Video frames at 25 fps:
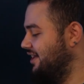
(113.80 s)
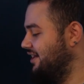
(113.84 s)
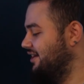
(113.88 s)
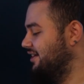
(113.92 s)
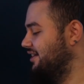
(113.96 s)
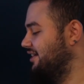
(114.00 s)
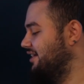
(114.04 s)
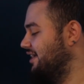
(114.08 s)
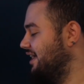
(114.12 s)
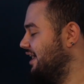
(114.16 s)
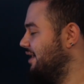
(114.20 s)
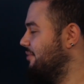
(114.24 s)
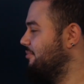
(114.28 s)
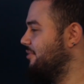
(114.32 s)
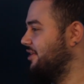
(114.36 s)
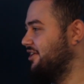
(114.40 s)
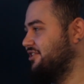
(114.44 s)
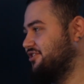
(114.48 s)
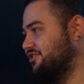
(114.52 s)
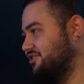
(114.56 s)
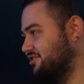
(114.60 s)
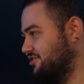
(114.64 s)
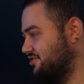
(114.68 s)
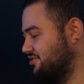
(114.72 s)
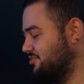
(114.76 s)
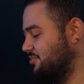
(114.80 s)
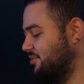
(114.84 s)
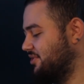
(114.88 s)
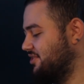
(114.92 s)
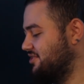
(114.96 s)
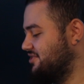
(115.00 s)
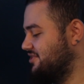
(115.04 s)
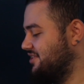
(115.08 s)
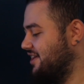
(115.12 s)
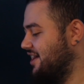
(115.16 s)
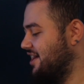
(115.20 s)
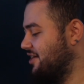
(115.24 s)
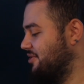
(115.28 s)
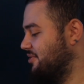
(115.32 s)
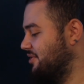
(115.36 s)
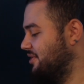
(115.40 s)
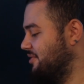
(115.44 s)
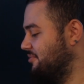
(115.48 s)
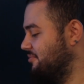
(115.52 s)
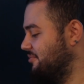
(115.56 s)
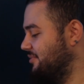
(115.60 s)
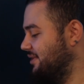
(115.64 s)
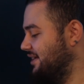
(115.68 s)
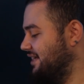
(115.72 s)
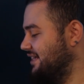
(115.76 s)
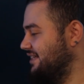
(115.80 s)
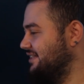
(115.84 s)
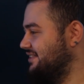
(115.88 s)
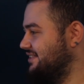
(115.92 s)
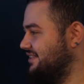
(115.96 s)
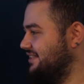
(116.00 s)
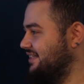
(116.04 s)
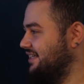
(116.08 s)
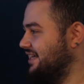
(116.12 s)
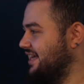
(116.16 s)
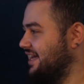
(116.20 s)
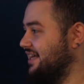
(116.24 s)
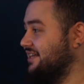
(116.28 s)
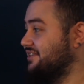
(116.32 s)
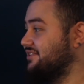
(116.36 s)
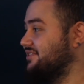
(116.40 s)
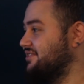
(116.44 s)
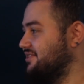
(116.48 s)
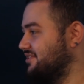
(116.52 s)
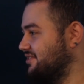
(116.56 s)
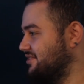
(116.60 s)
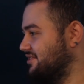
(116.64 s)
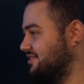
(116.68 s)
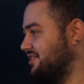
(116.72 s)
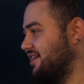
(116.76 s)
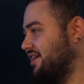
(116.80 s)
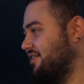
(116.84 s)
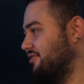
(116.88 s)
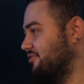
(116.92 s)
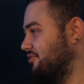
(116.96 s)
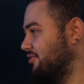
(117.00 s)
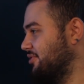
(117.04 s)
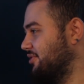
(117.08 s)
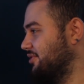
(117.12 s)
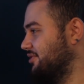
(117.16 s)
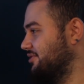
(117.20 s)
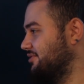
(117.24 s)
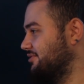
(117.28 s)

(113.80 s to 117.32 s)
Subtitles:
In game engines, what does the acronym ECS stand for?